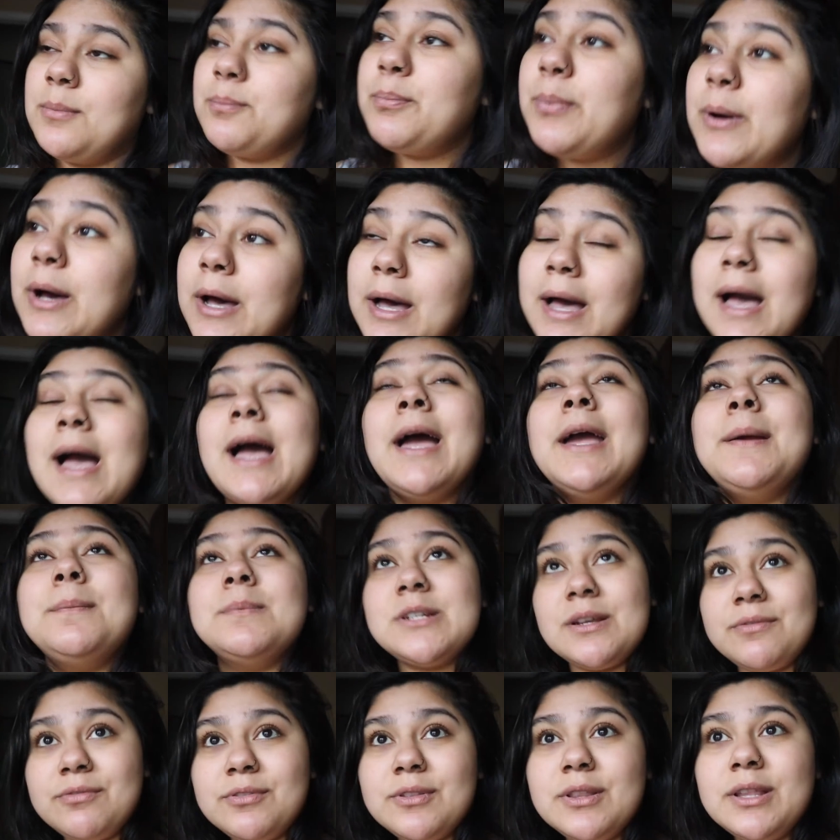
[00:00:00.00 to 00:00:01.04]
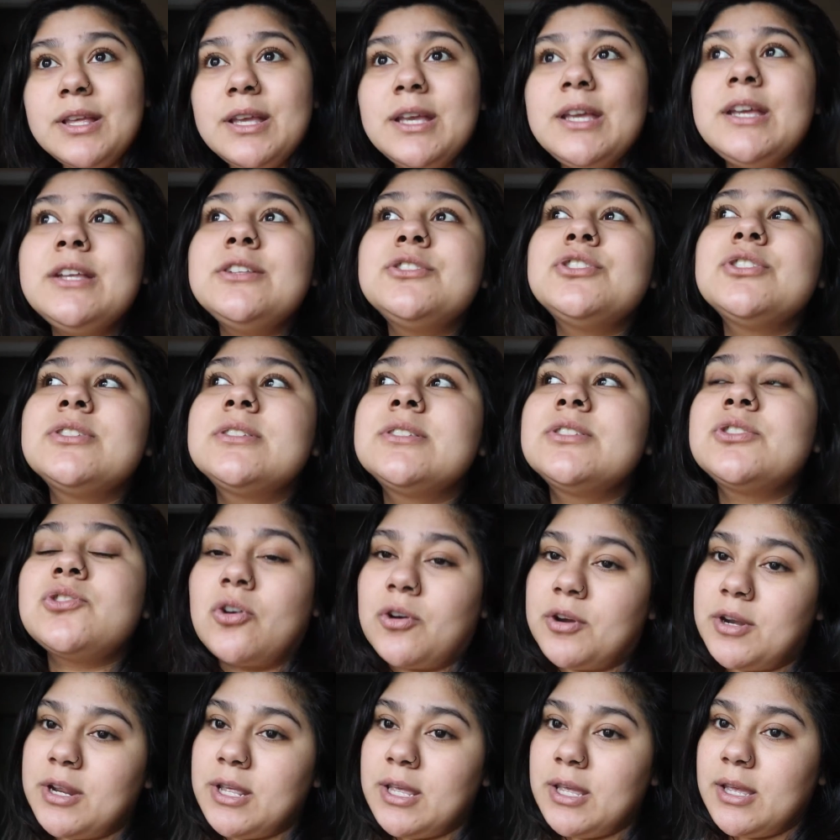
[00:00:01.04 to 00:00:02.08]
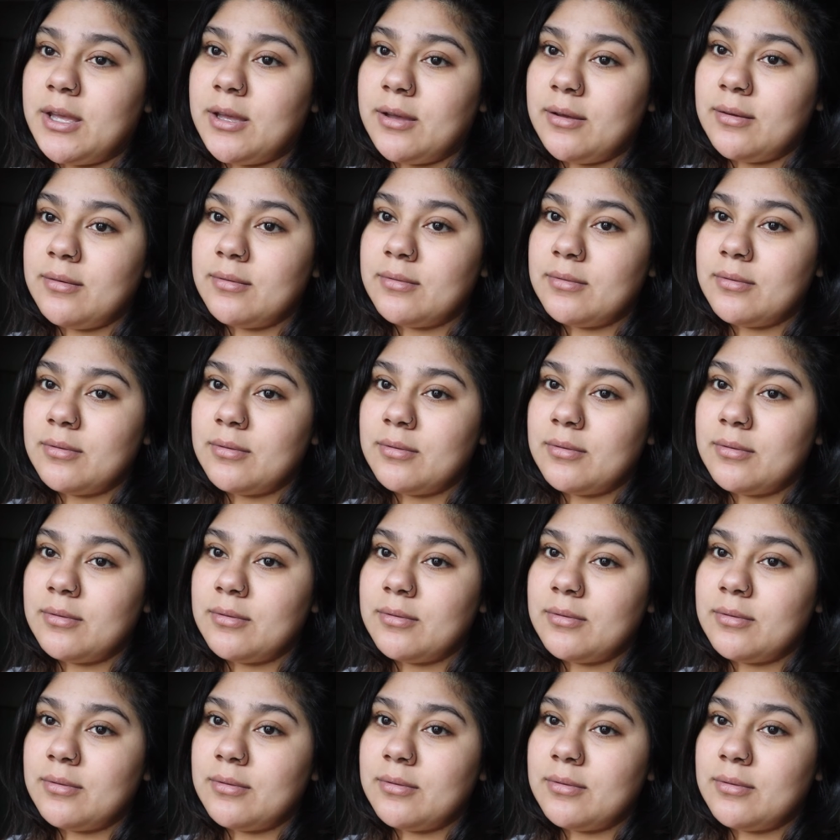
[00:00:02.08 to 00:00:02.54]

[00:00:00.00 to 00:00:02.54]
But I'm definitely just starting.